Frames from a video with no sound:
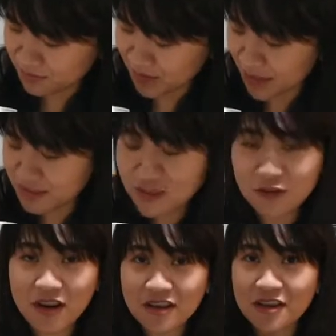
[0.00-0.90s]
It's look
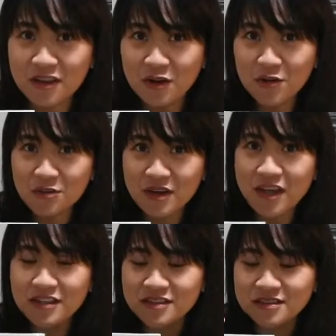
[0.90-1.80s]
like yellow.
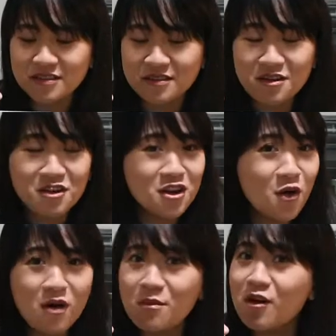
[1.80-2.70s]
It's
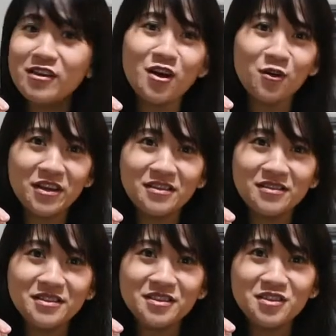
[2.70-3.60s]
no ammonia on it.
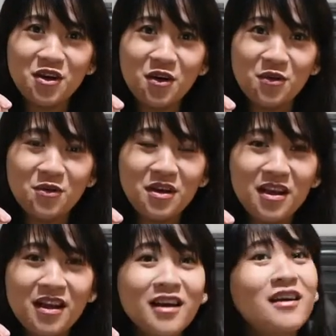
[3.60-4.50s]
So
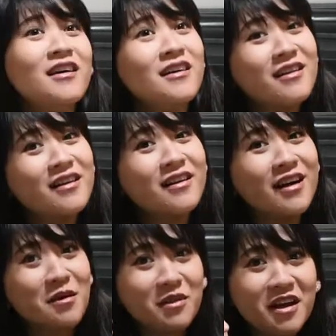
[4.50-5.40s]

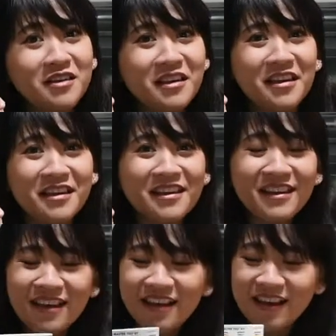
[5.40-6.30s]
I'm lucky.
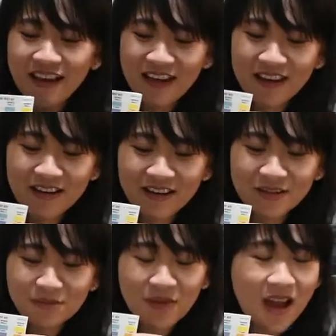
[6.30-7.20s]

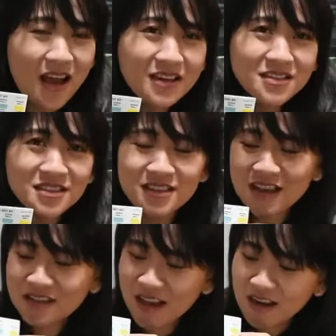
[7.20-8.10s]
And I
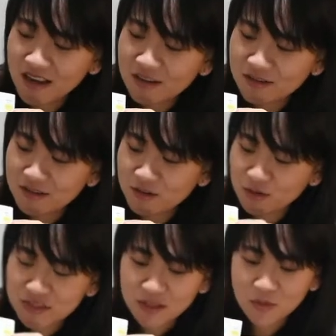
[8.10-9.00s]
like to
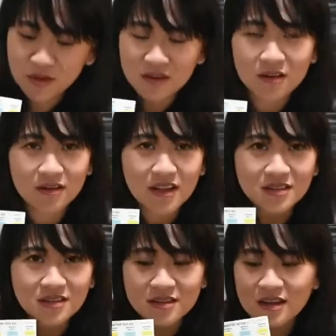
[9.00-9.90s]
stick with
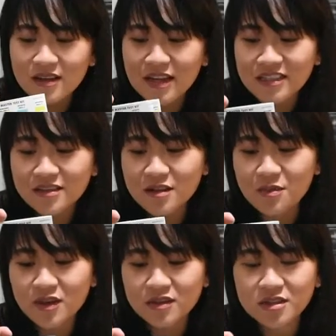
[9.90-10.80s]
Nestle
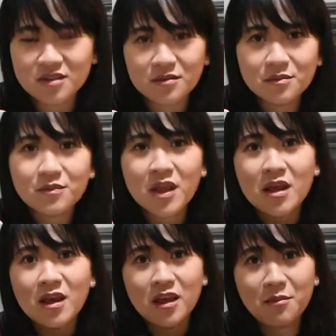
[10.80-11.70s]
because
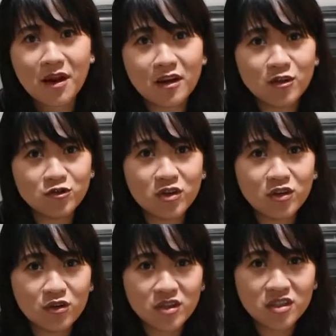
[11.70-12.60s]
in my country,
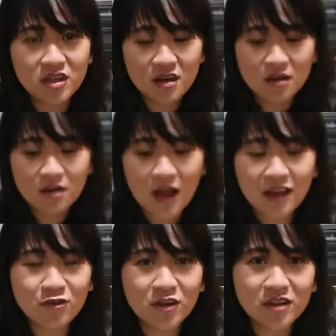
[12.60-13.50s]
Indonesia, I
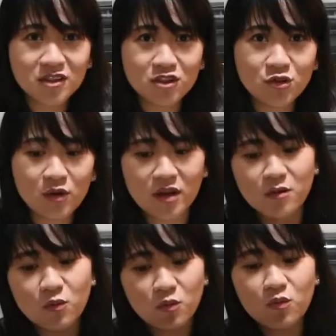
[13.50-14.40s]
drink this too and
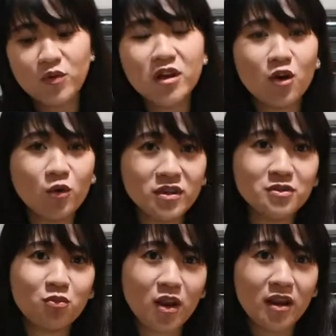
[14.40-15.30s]
we know this
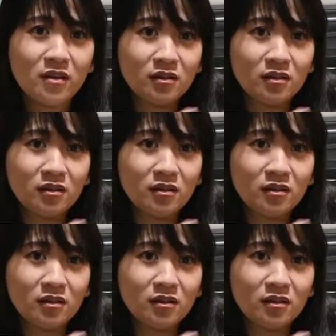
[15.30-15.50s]
brand.